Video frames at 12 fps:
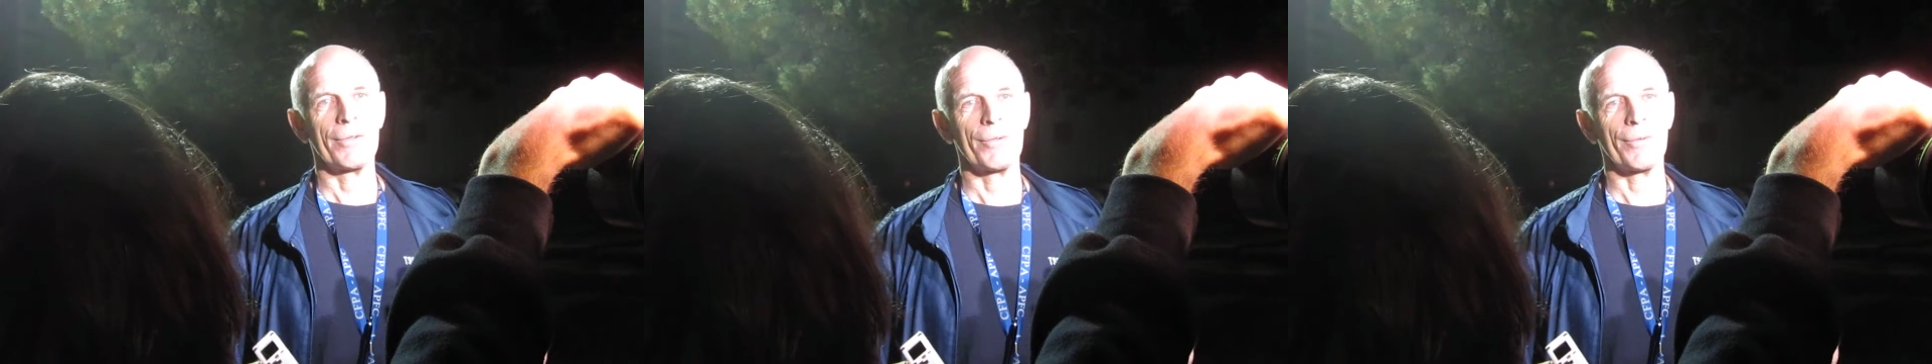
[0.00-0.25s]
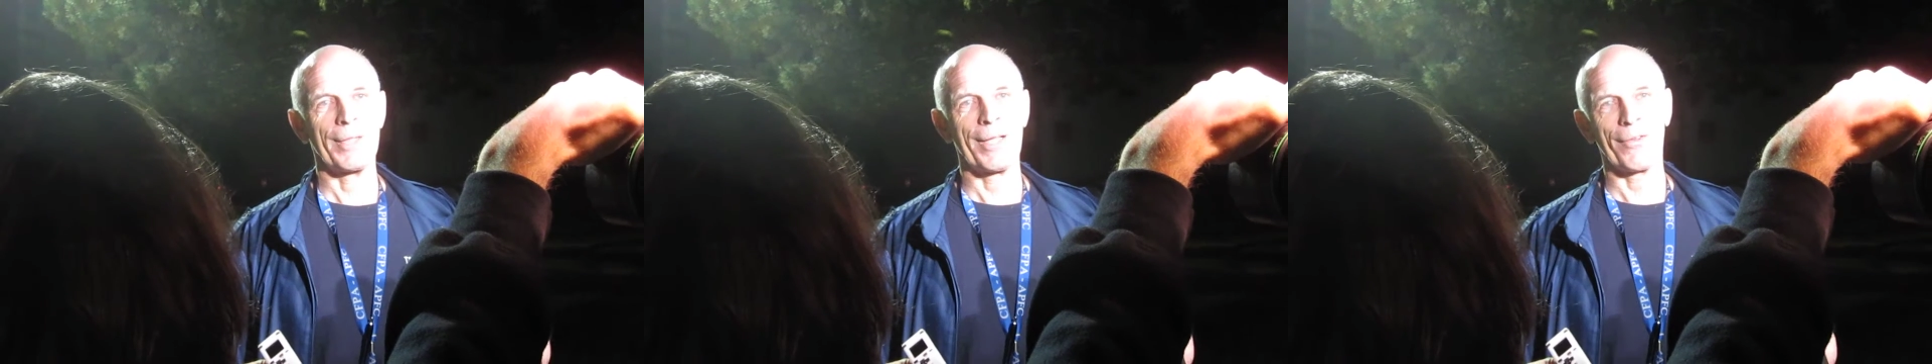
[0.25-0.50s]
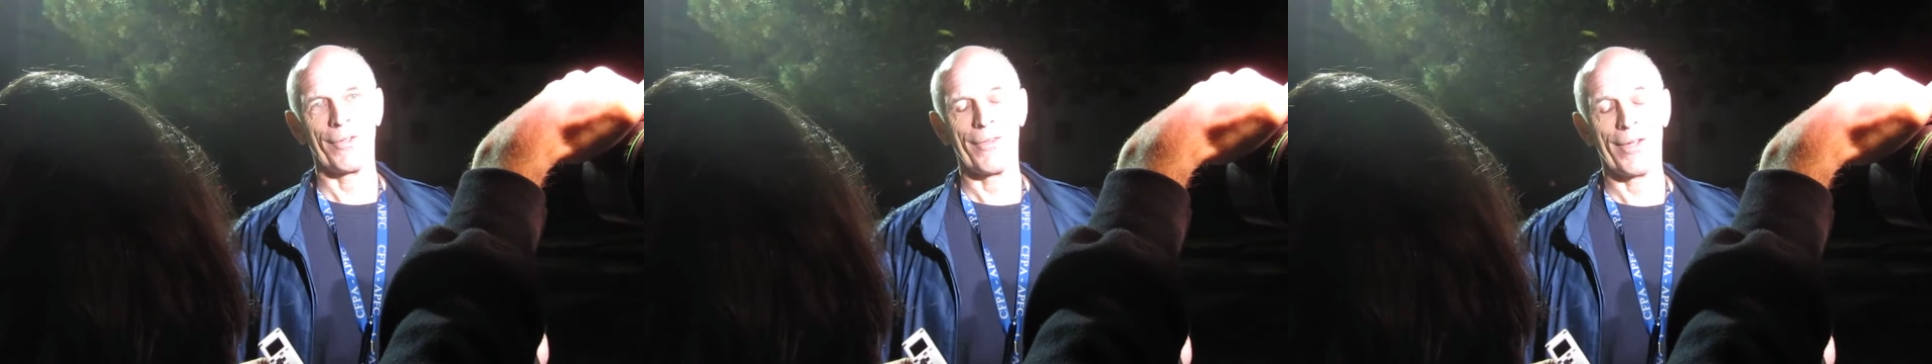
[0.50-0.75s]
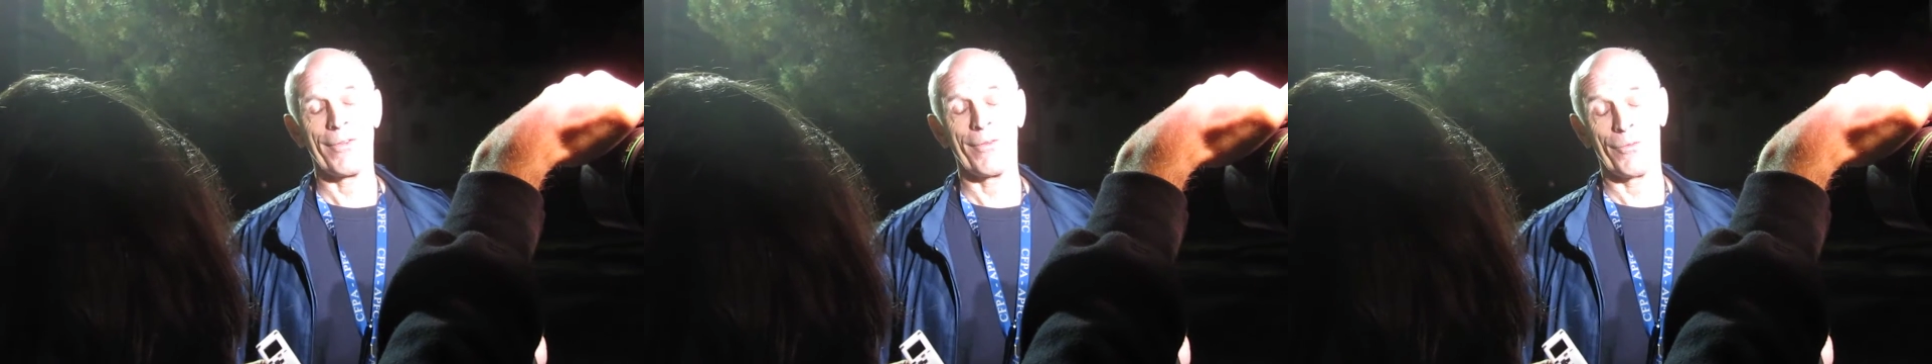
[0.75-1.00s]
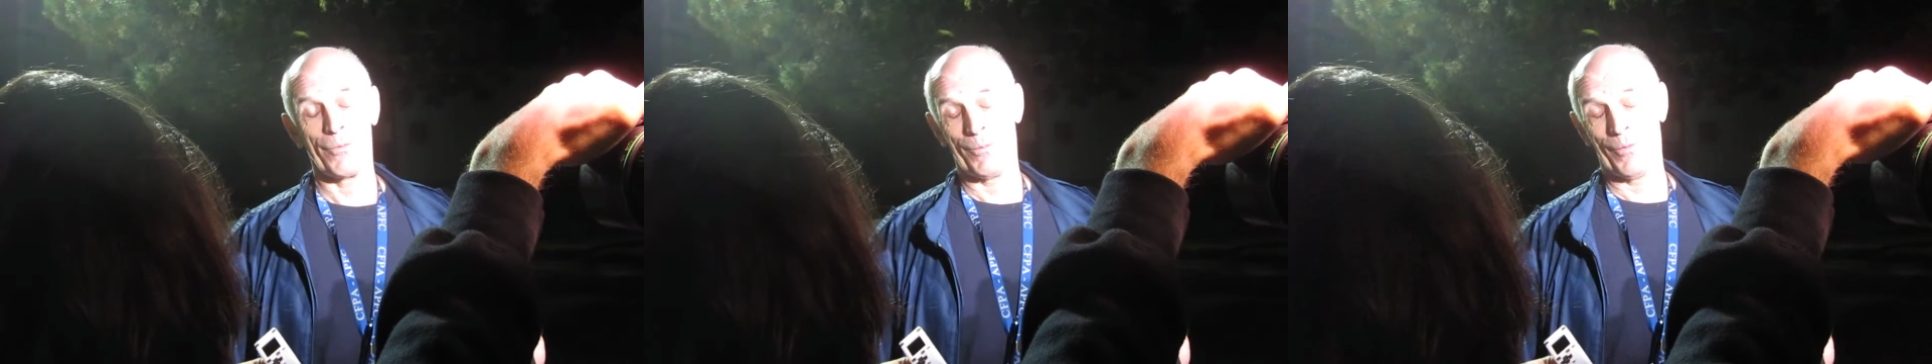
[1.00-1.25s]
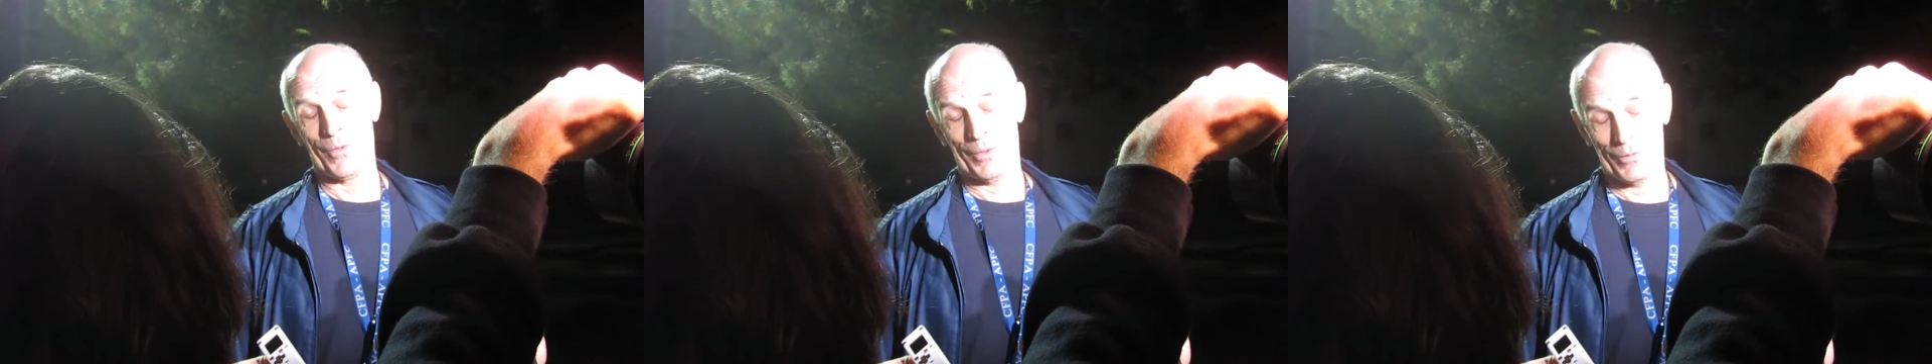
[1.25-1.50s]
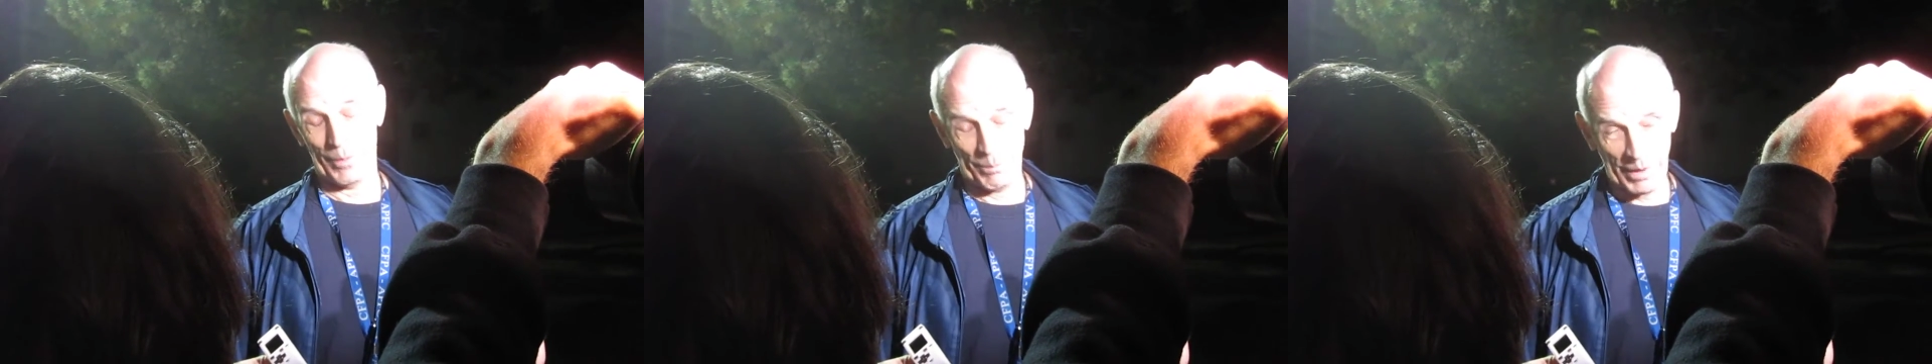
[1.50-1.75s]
The